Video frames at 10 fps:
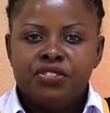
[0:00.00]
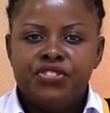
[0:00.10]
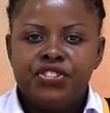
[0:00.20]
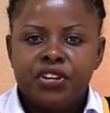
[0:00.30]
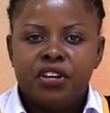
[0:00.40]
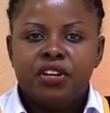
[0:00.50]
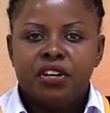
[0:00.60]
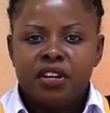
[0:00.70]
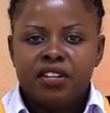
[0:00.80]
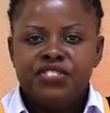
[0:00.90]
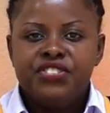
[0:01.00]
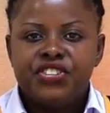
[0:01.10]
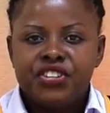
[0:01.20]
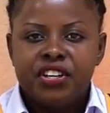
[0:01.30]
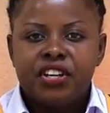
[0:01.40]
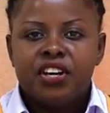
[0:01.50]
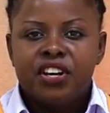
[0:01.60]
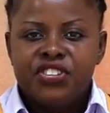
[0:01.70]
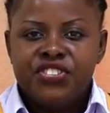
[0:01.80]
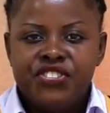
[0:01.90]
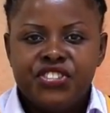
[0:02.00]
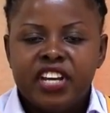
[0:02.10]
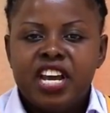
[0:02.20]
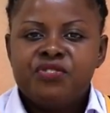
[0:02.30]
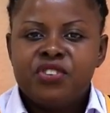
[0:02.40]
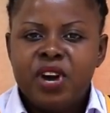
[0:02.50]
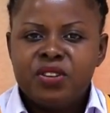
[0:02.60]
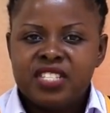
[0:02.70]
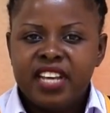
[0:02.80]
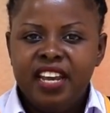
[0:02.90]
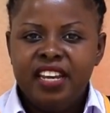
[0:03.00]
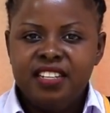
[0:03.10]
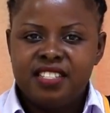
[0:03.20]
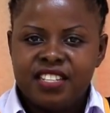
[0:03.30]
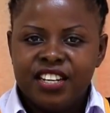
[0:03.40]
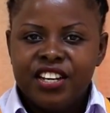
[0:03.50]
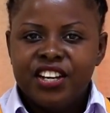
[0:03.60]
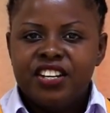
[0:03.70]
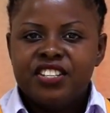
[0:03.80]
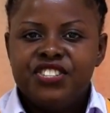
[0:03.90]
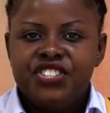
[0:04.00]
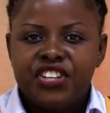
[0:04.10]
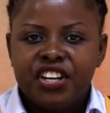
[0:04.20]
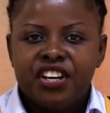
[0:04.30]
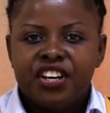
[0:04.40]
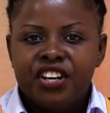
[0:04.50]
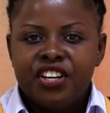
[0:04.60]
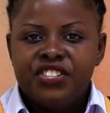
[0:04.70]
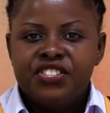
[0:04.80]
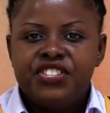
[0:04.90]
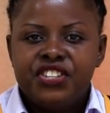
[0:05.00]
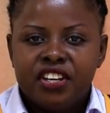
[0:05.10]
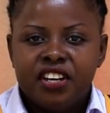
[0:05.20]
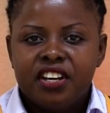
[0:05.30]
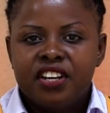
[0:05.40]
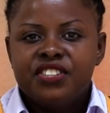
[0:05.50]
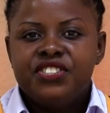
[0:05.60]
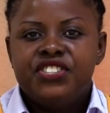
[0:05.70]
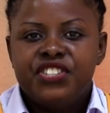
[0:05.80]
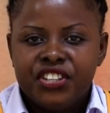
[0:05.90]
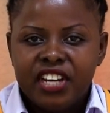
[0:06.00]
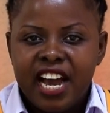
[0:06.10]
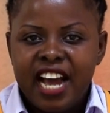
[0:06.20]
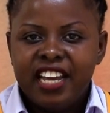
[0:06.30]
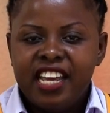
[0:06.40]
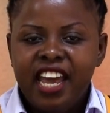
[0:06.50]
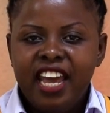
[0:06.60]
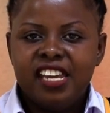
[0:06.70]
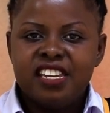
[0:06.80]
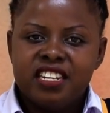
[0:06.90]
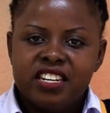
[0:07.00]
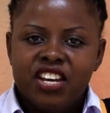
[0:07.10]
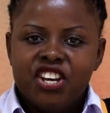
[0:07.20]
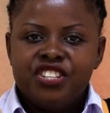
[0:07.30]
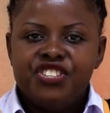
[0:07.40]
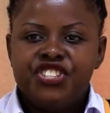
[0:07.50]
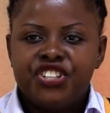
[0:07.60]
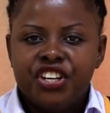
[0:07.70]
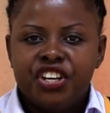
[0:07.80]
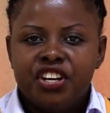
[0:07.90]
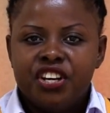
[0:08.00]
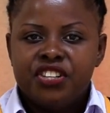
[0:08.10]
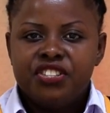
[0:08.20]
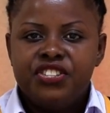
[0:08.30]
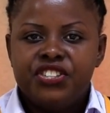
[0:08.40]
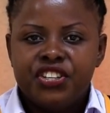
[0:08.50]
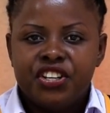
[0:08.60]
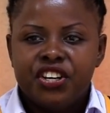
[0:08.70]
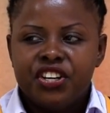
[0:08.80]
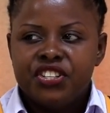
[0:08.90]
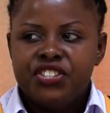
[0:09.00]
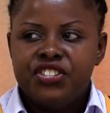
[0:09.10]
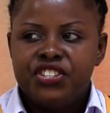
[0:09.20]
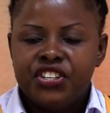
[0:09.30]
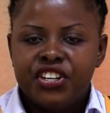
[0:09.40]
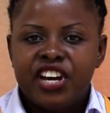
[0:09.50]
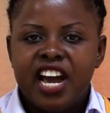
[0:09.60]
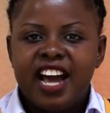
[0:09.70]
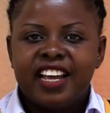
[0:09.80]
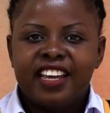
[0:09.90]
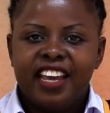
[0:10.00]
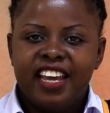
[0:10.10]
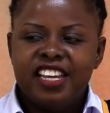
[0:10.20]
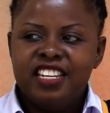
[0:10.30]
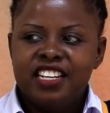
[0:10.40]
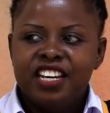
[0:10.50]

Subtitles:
j, j, j. Everyone say it. J, j, j. Again. J, j, j. Again.